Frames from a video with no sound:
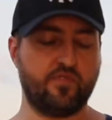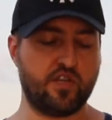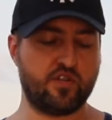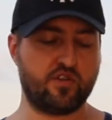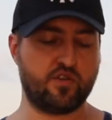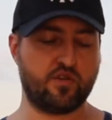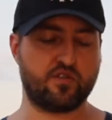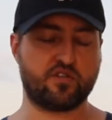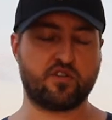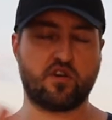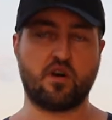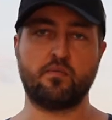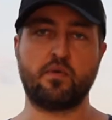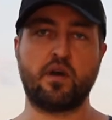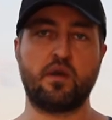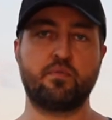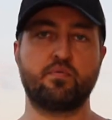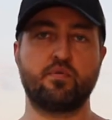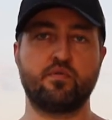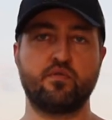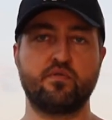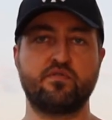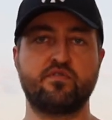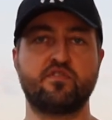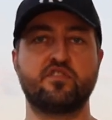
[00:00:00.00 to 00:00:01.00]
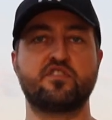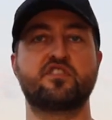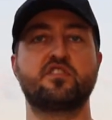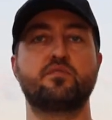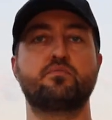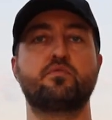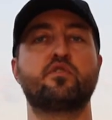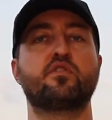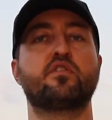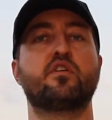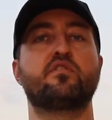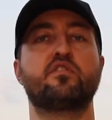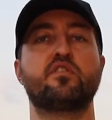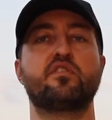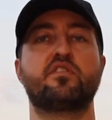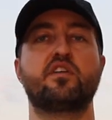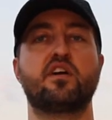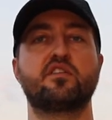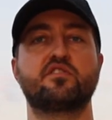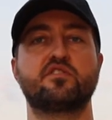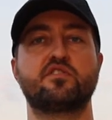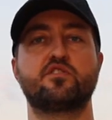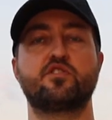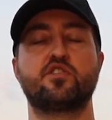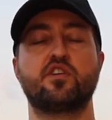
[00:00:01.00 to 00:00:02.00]
that shows all my proof for sleeping with over a
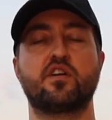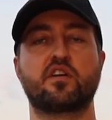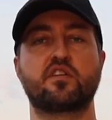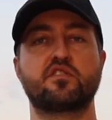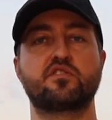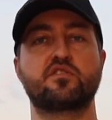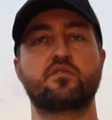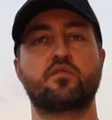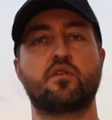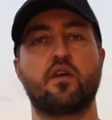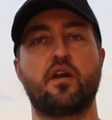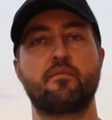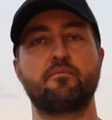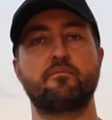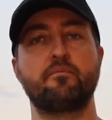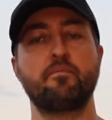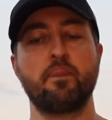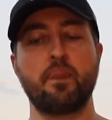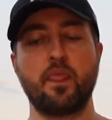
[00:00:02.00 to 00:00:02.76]
thousand chicks. Okay,